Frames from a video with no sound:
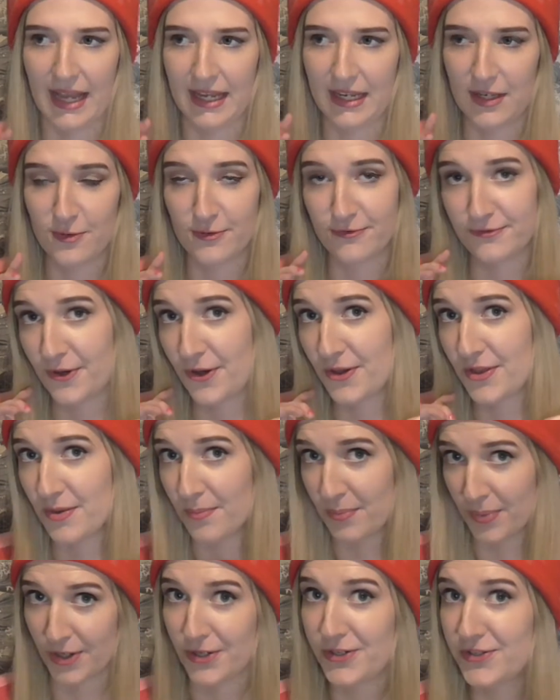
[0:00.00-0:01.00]
I can
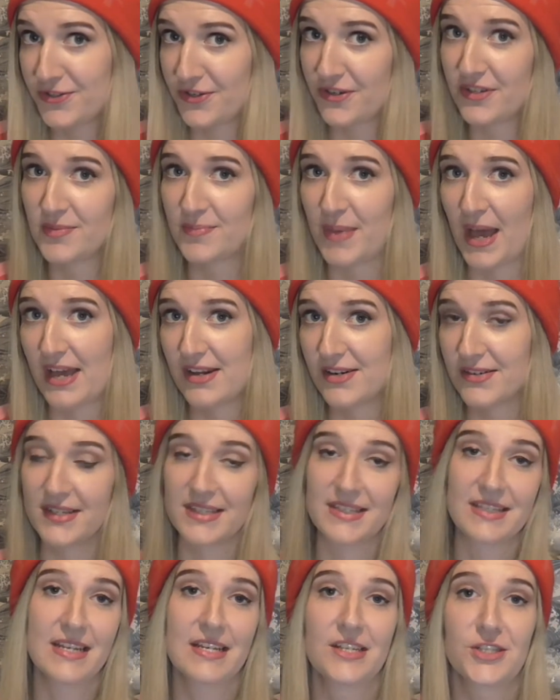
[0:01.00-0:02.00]
further push those
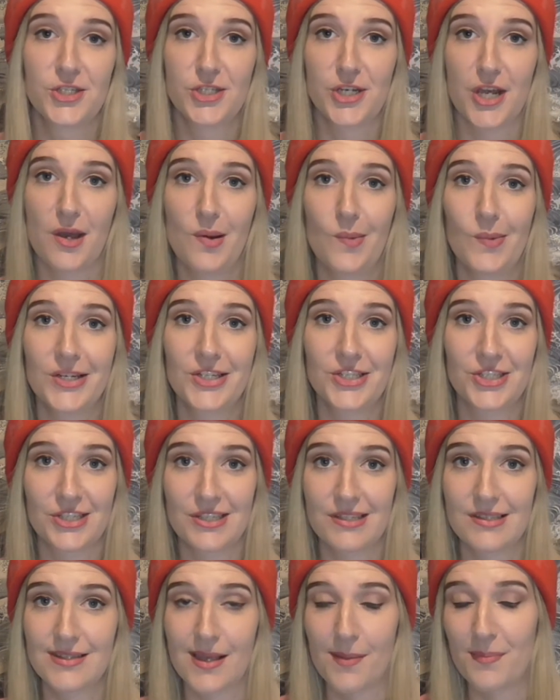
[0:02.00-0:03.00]
boundaries next year, which
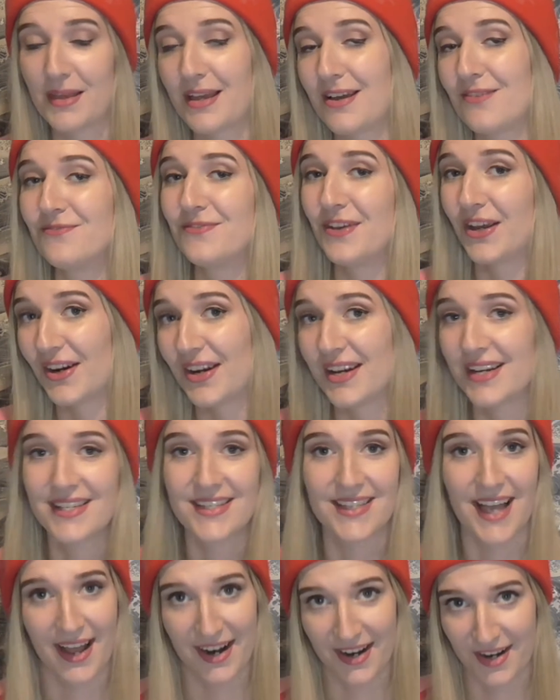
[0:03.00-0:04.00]
is something I'm very
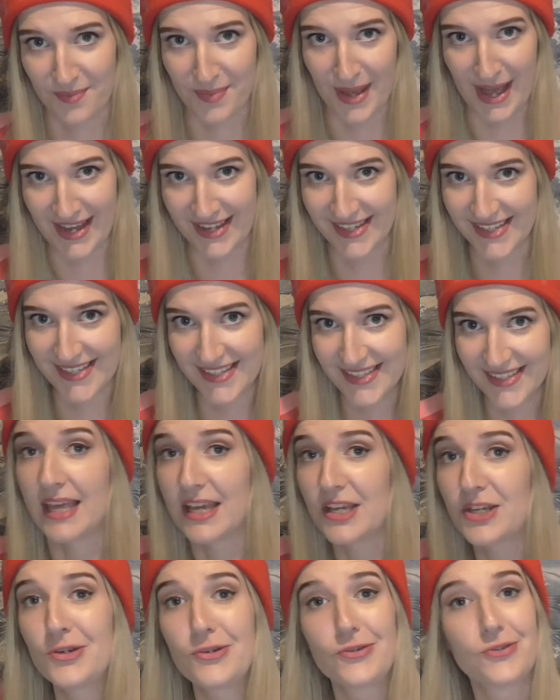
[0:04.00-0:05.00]
excited about.
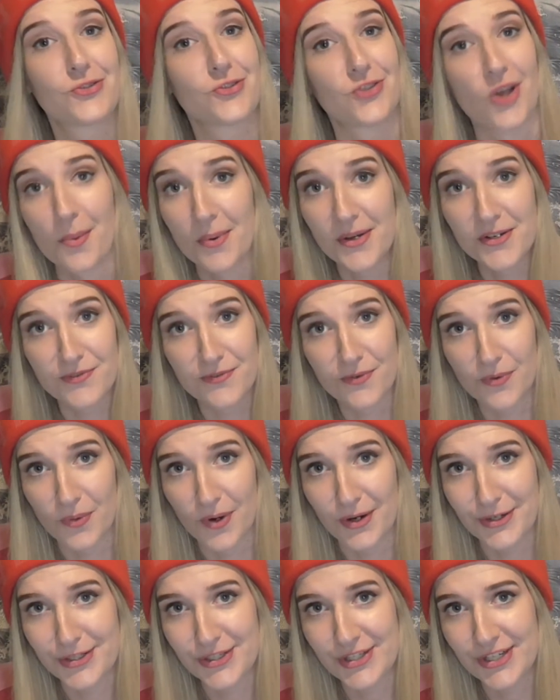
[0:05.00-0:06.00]
Thank you so much for
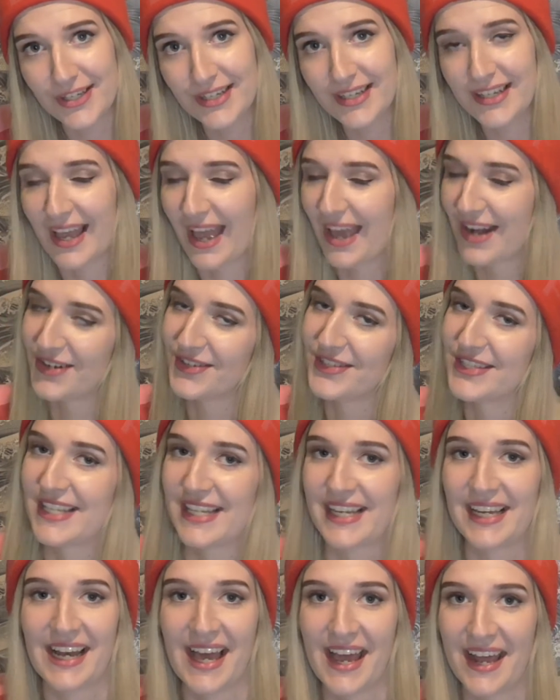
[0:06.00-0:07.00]
watching, and I'll
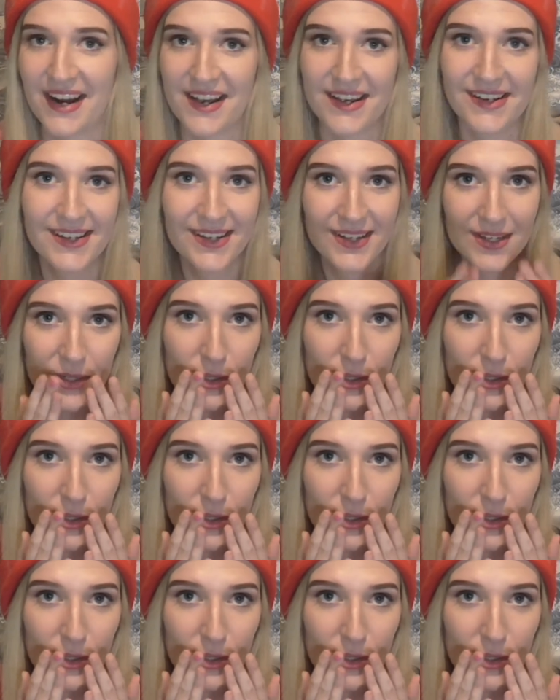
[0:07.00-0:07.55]
see you later.